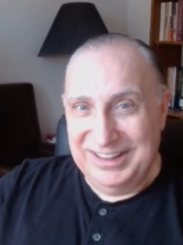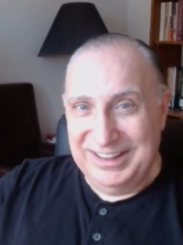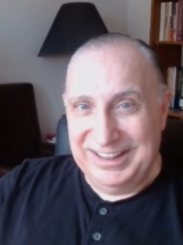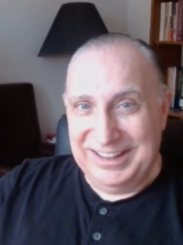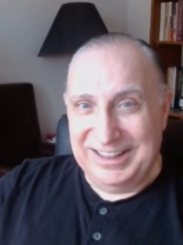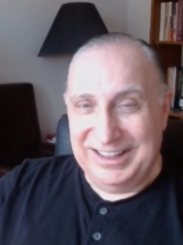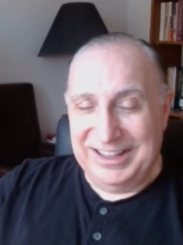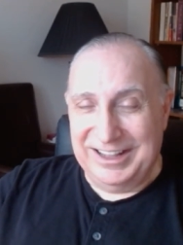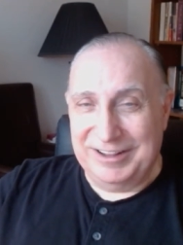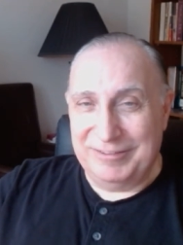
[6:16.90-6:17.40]

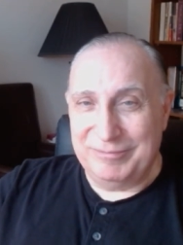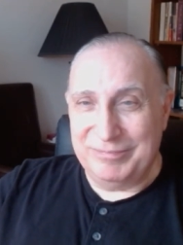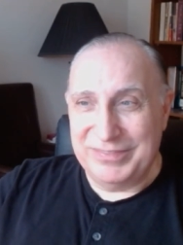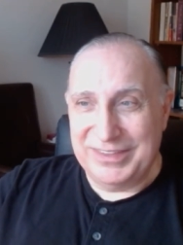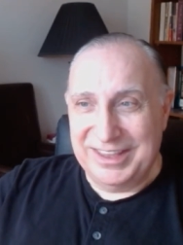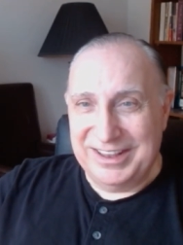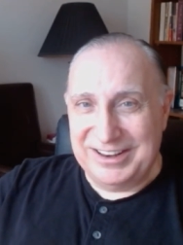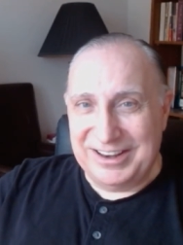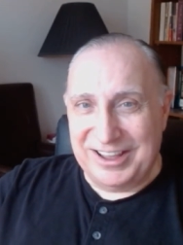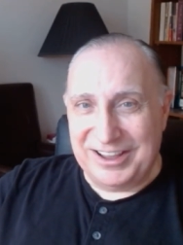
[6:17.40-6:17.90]

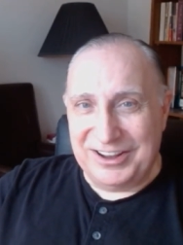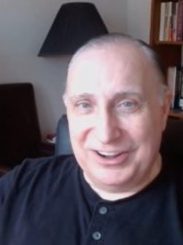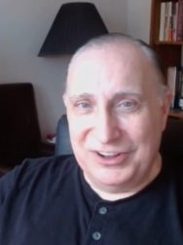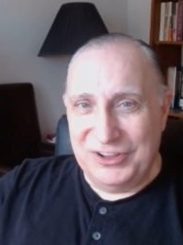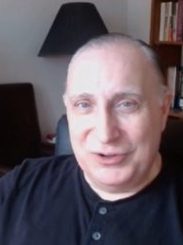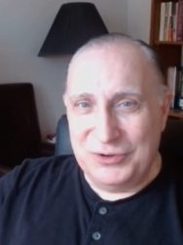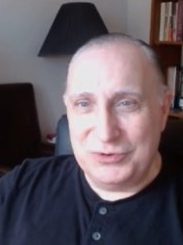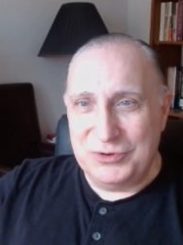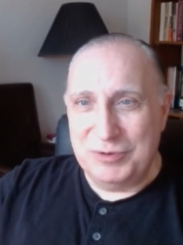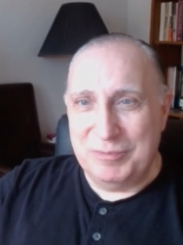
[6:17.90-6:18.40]
not going to
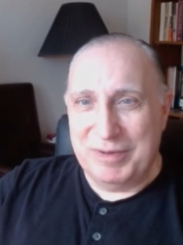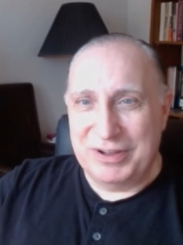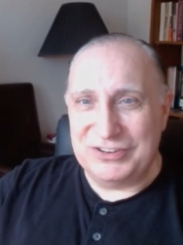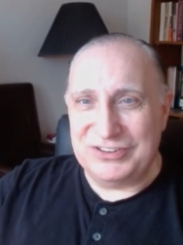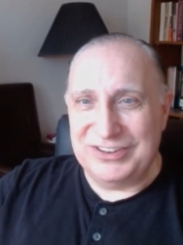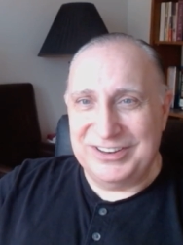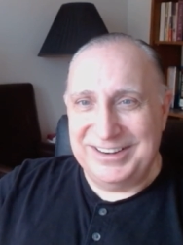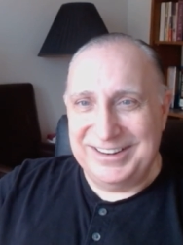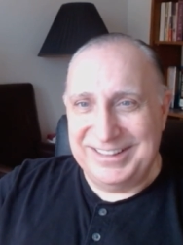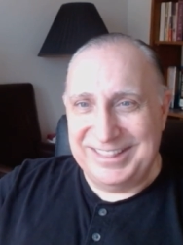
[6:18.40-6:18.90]
go too much
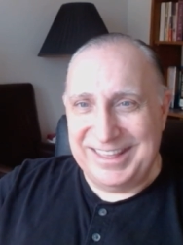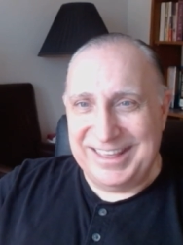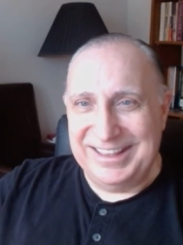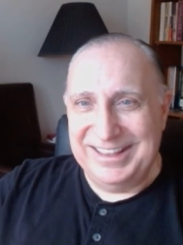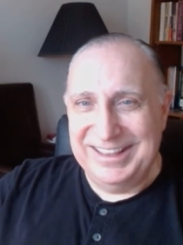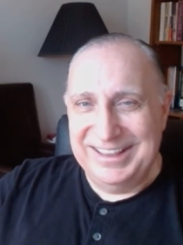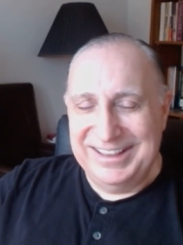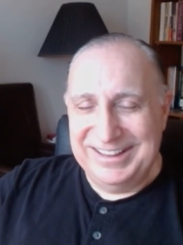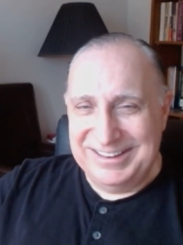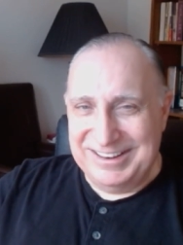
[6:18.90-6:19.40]
into that,
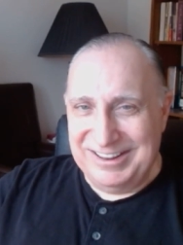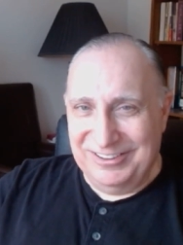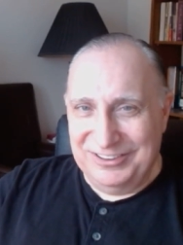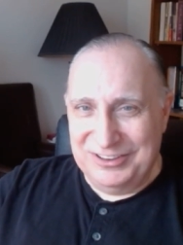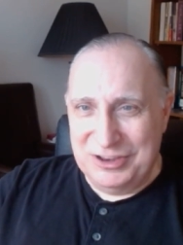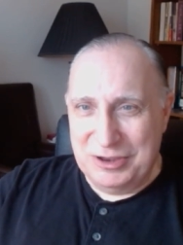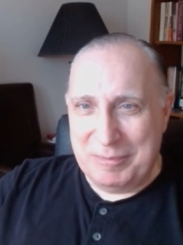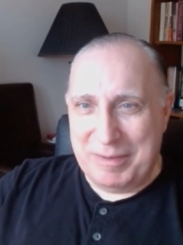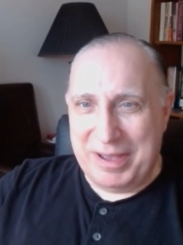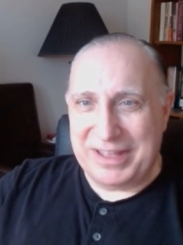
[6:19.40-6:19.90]
telling
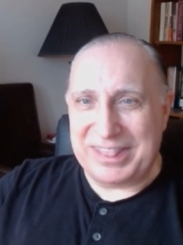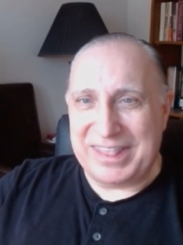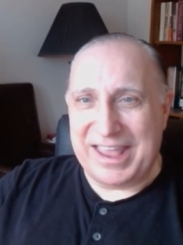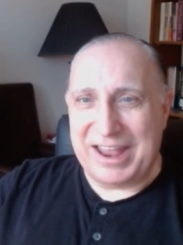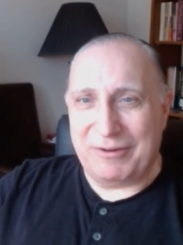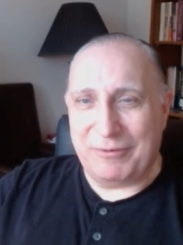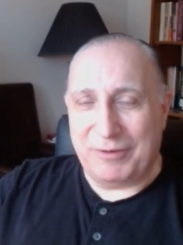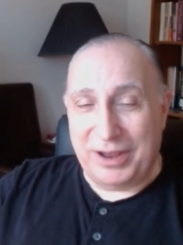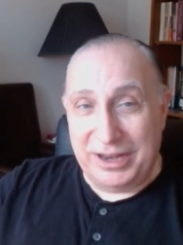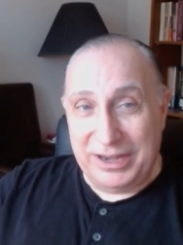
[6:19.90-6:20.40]
you about
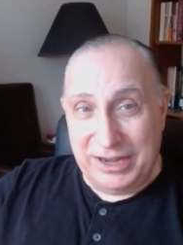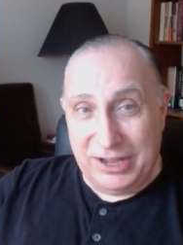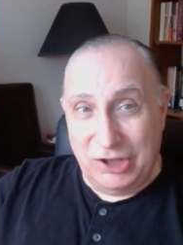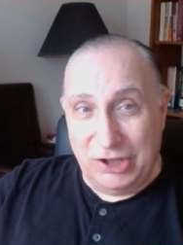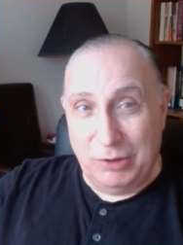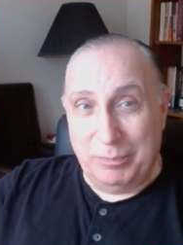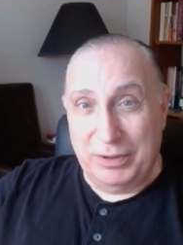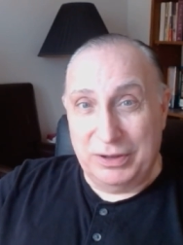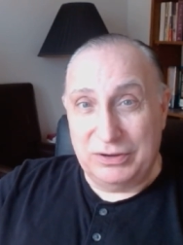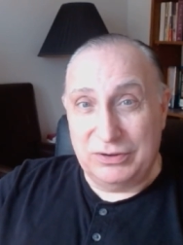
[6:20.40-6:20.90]
that right
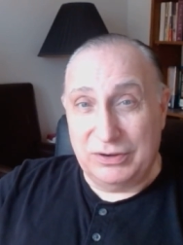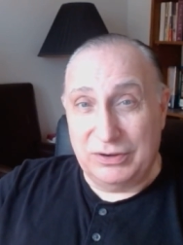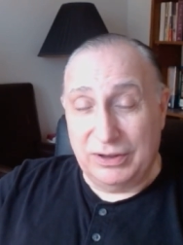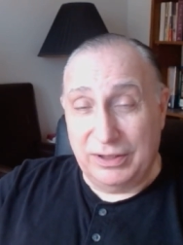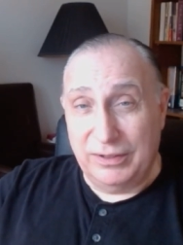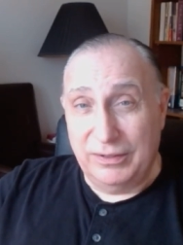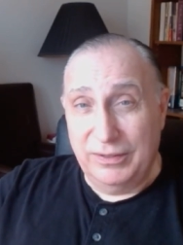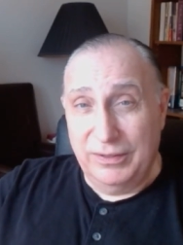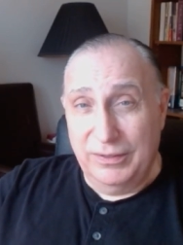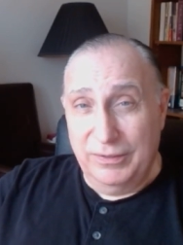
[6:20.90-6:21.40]
now.
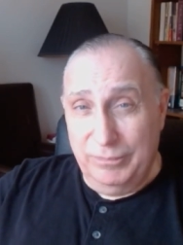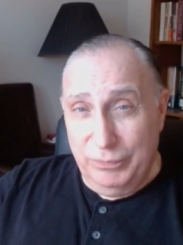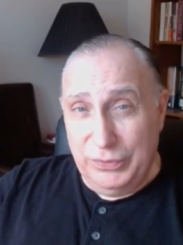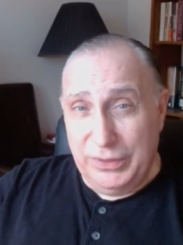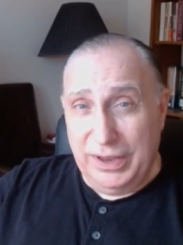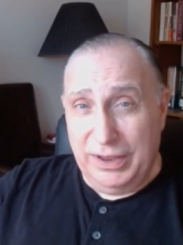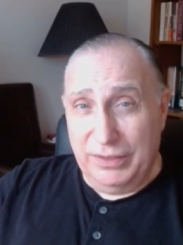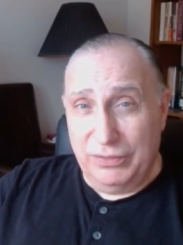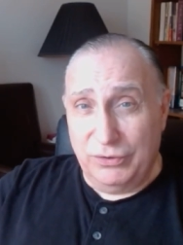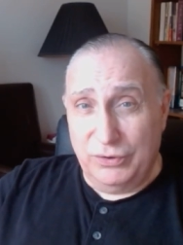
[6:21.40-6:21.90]
But
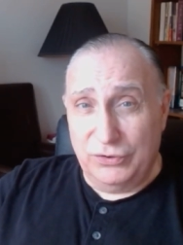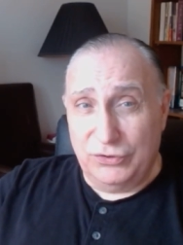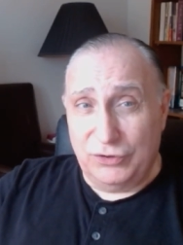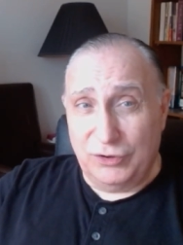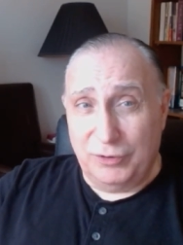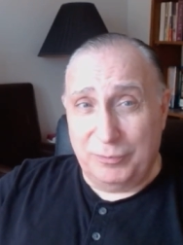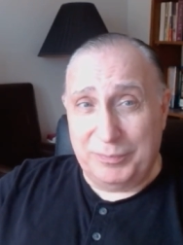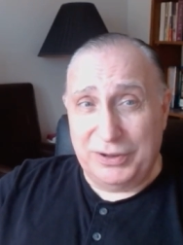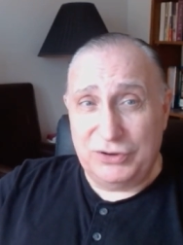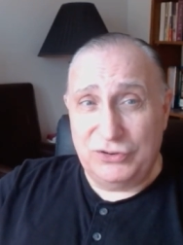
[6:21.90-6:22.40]
yeah, there is so
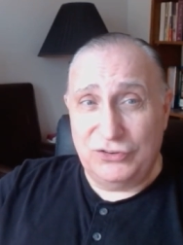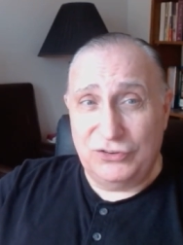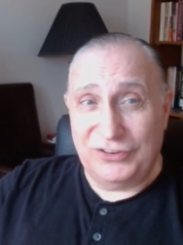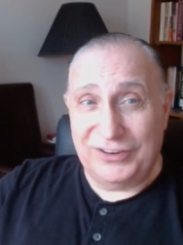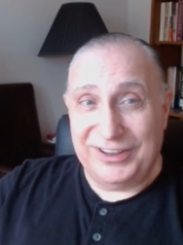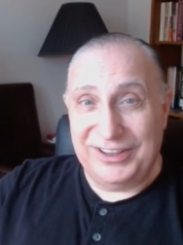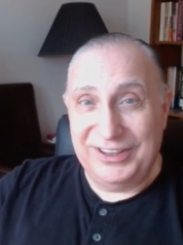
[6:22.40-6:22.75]
much.